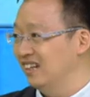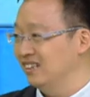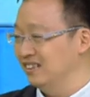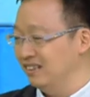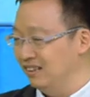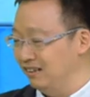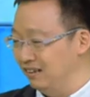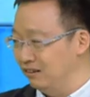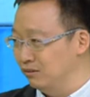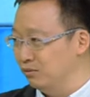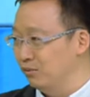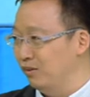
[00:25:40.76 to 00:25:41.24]

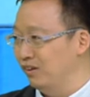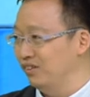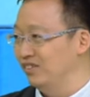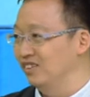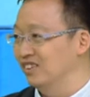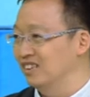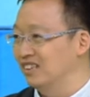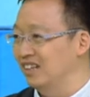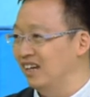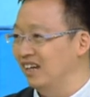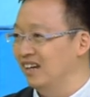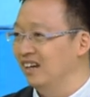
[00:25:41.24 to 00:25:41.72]
that is what
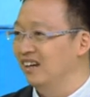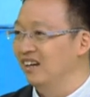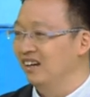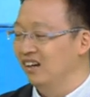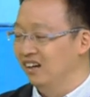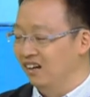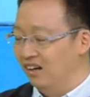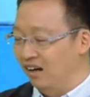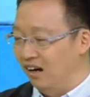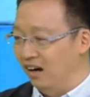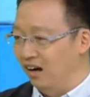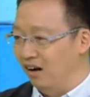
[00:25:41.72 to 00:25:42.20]
you say.
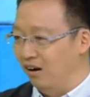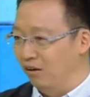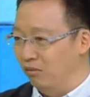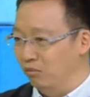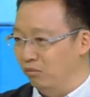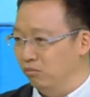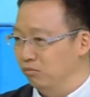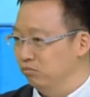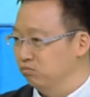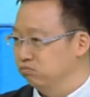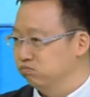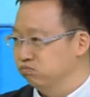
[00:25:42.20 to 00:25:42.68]

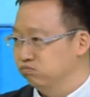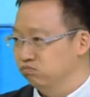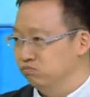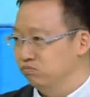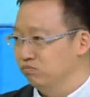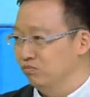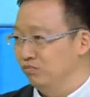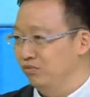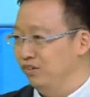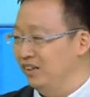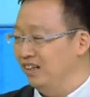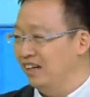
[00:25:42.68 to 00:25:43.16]

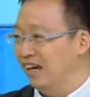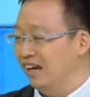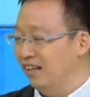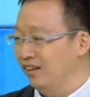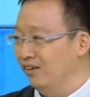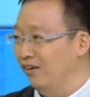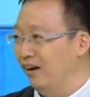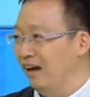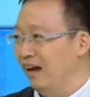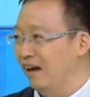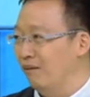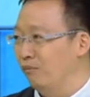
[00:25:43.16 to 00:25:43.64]
We
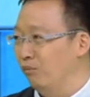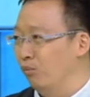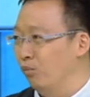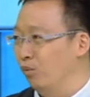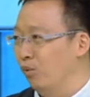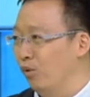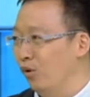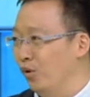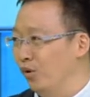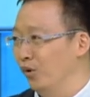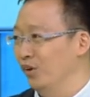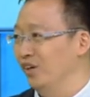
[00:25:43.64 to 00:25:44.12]
cannot
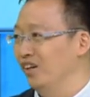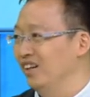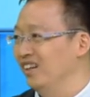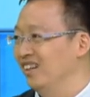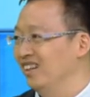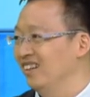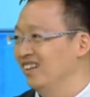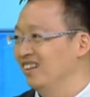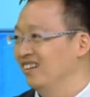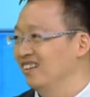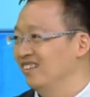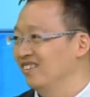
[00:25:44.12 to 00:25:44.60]
avoid
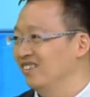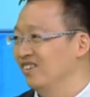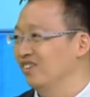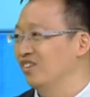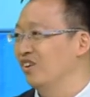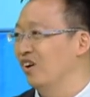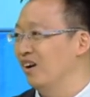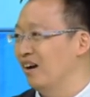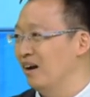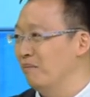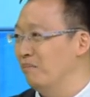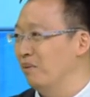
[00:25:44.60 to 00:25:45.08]

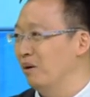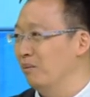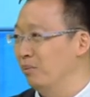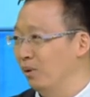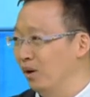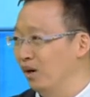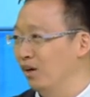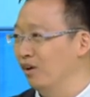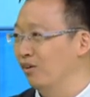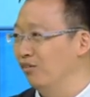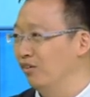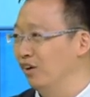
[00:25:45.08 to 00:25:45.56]
to talk
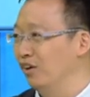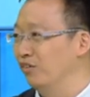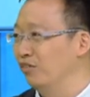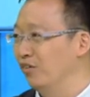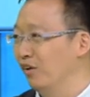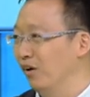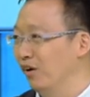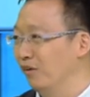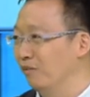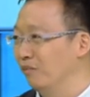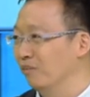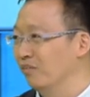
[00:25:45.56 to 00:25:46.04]
about political
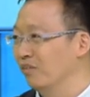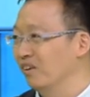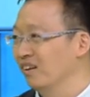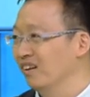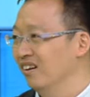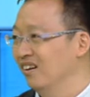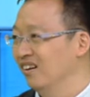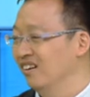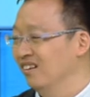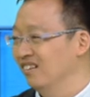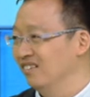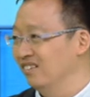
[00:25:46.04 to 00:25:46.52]
reform,
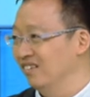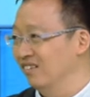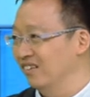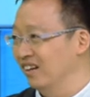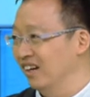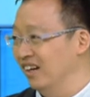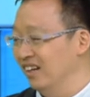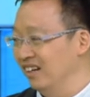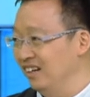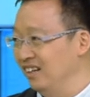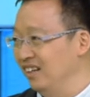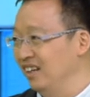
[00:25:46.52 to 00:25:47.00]

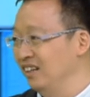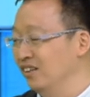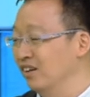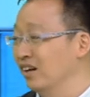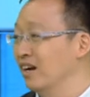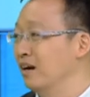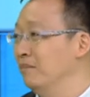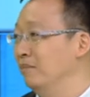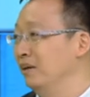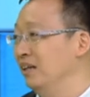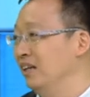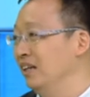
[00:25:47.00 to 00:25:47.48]
okay, in
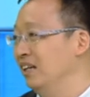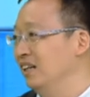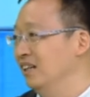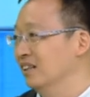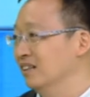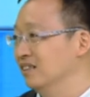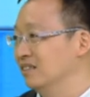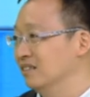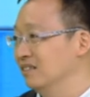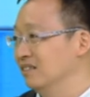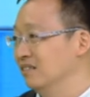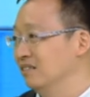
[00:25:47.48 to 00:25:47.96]
the coming
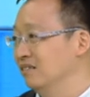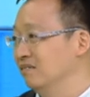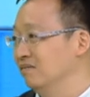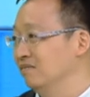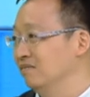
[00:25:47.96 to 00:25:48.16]
years.